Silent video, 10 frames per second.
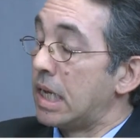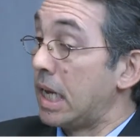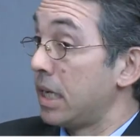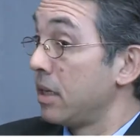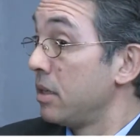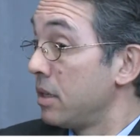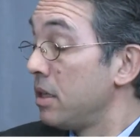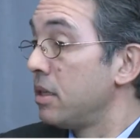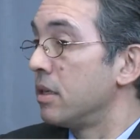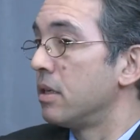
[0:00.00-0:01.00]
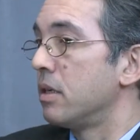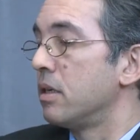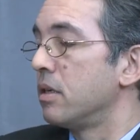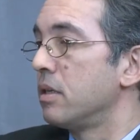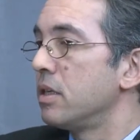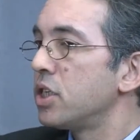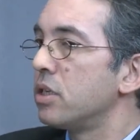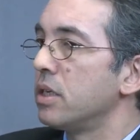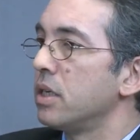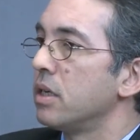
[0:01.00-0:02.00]
And indeed,
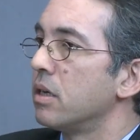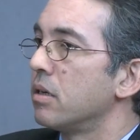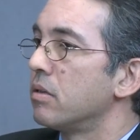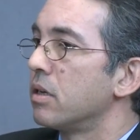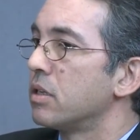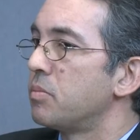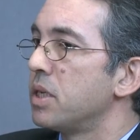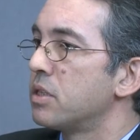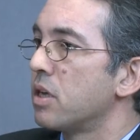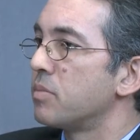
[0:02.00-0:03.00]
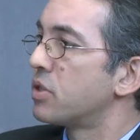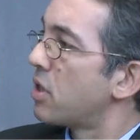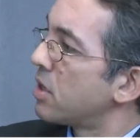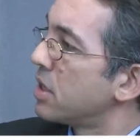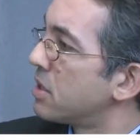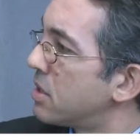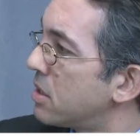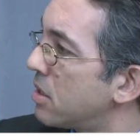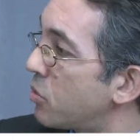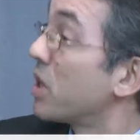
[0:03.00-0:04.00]
initially, there has been some
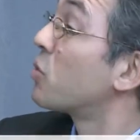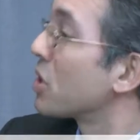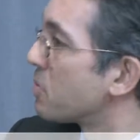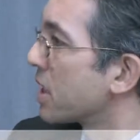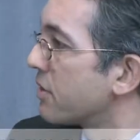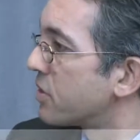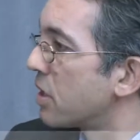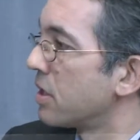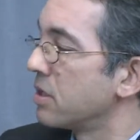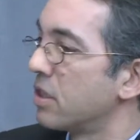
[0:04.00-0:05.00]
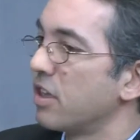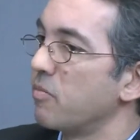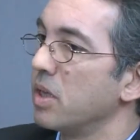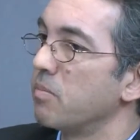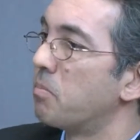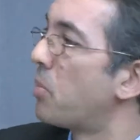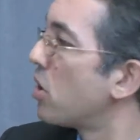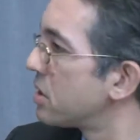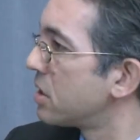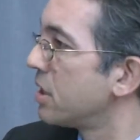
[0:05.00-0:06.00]
studies, retrospective studies, that have been
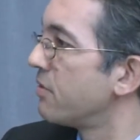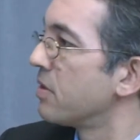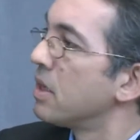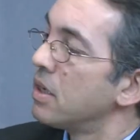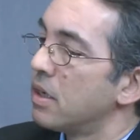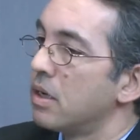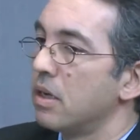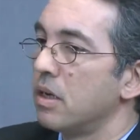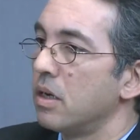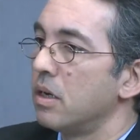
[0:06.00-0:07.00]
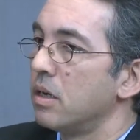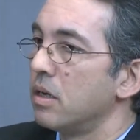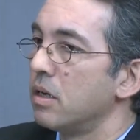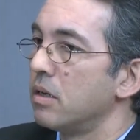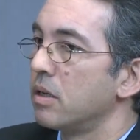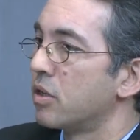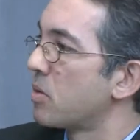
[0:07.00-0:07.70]
positive in